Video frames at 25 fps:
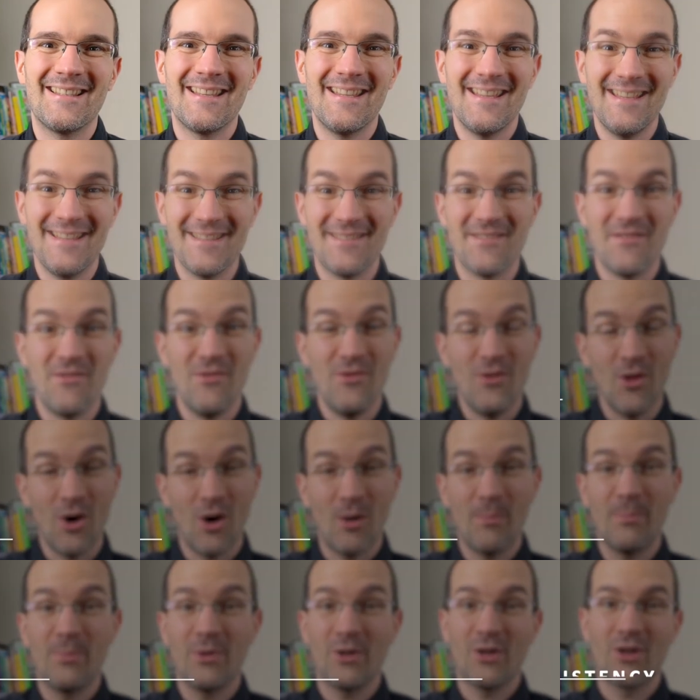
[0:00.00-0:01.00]
is
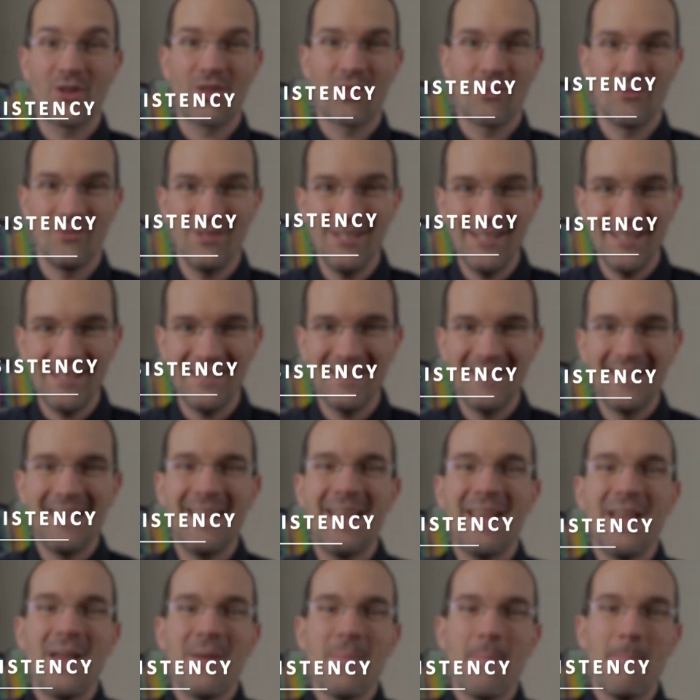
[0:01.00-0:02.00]
number 3,
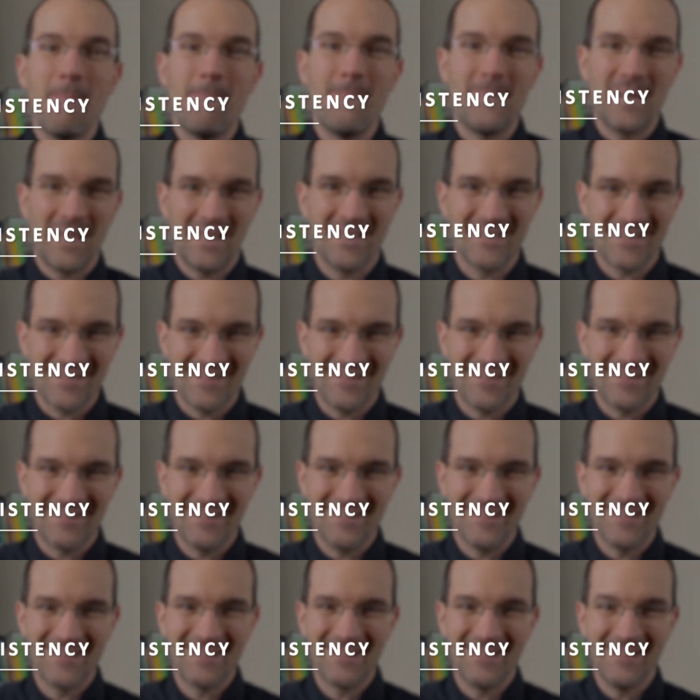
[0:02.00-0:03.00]

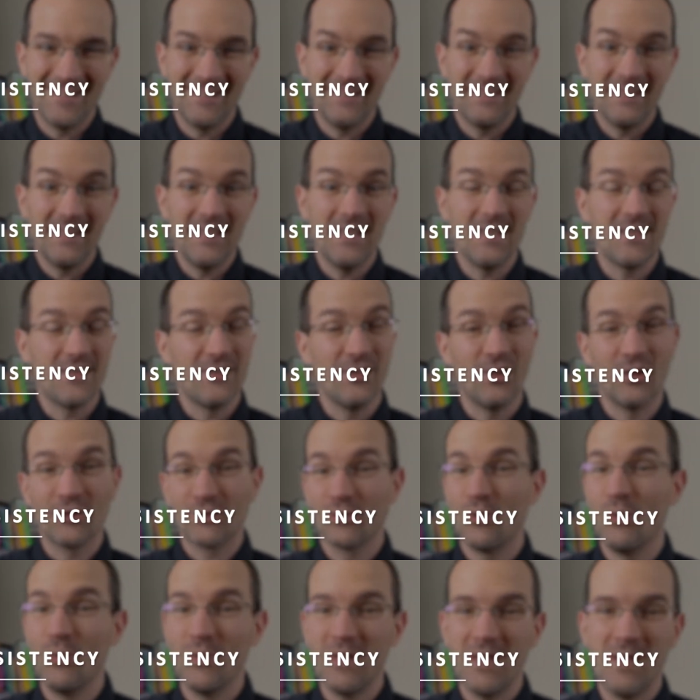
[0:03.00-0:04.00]
persistency. It's not
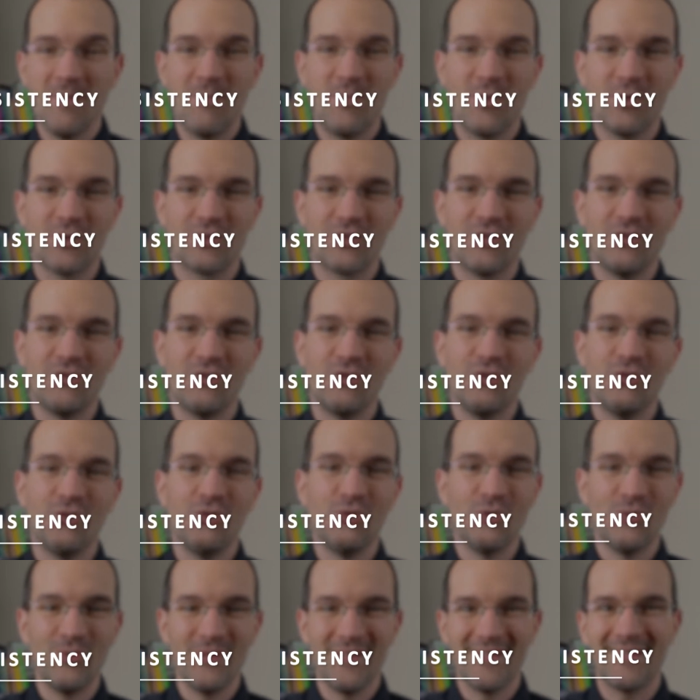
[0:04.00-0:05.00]
only important to
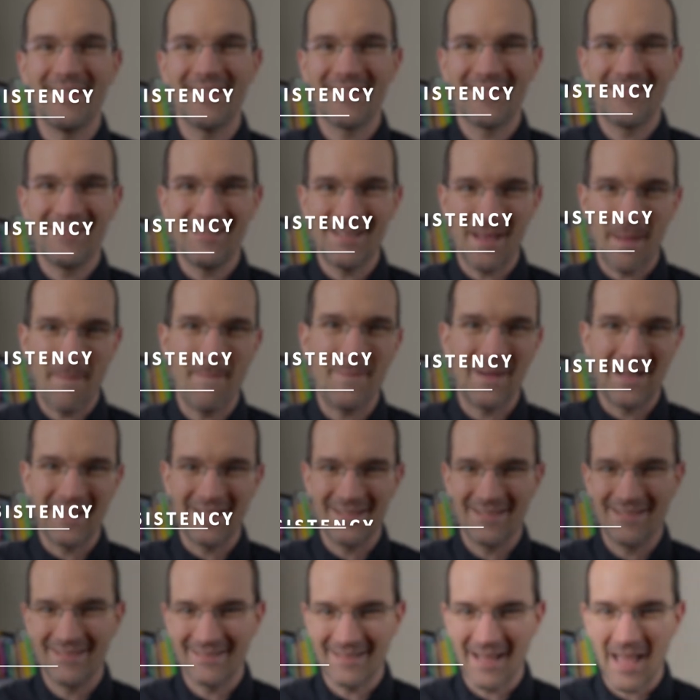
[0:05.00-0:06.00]
do it step by
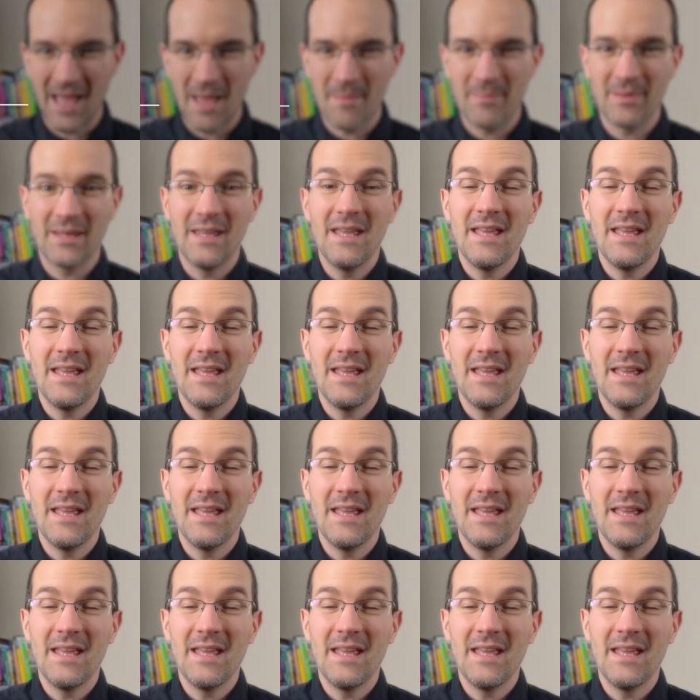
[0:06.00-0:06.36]
step,